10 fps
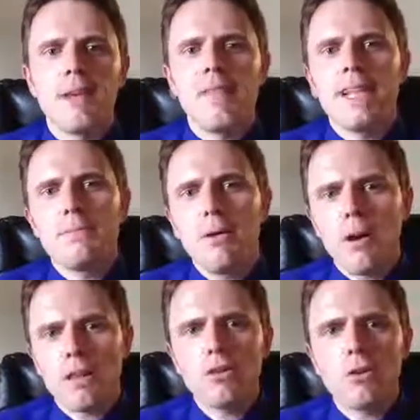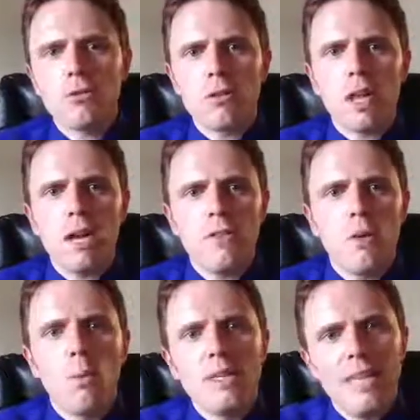And that's part of the circle of life.
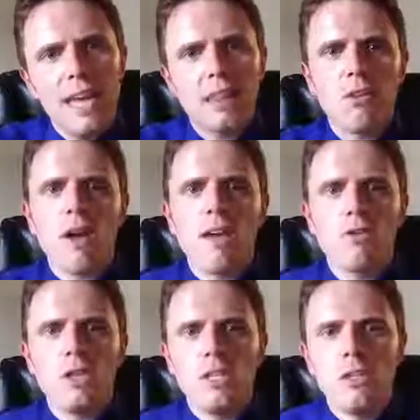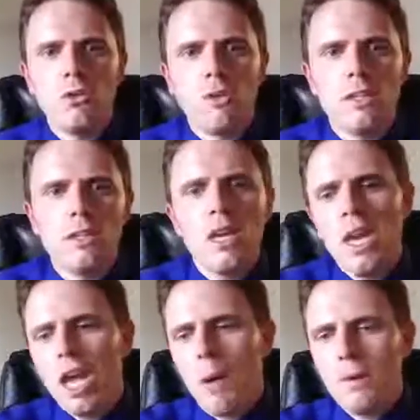And then we take their energy and nutrients
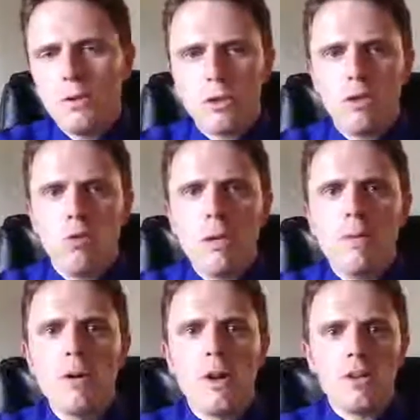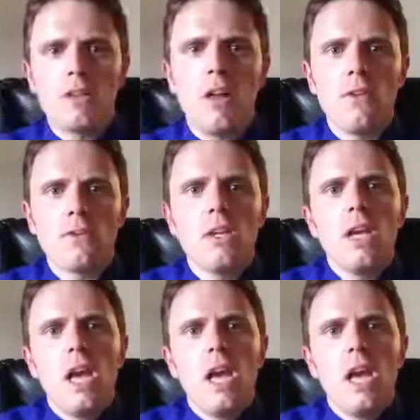and we use it to rebuild ourselves.